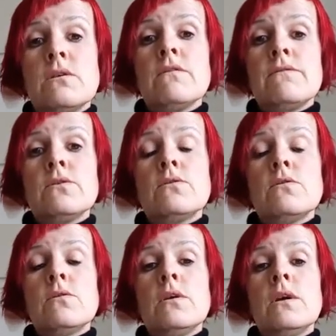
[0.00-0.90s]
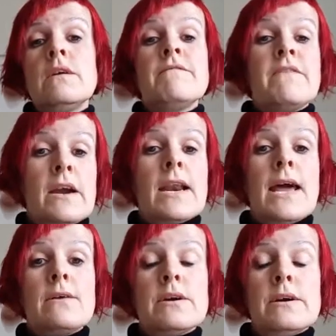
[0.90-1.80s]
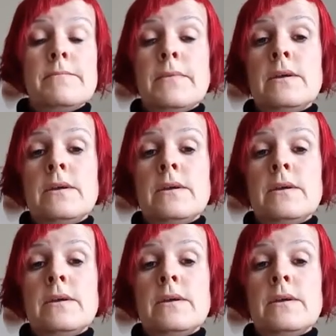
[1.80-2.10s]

of your final outcome.